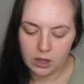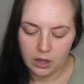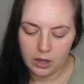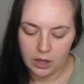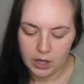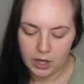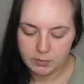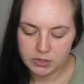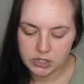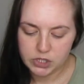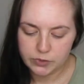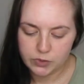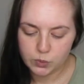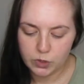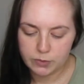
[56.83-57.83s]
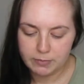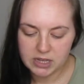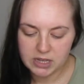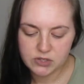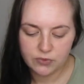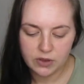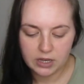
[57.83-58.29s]
So it's with
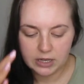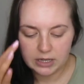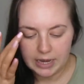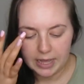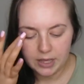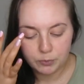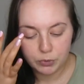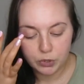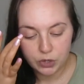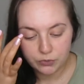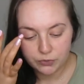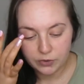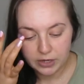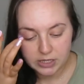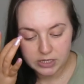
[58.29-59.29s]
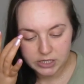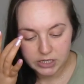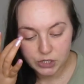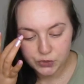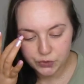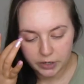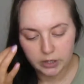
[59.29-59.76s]
mattifying clay and purifying
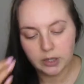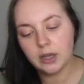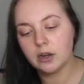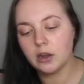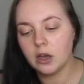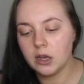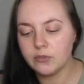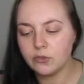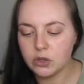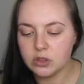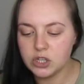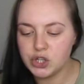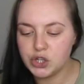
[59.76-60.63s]
tea tree, and I've got the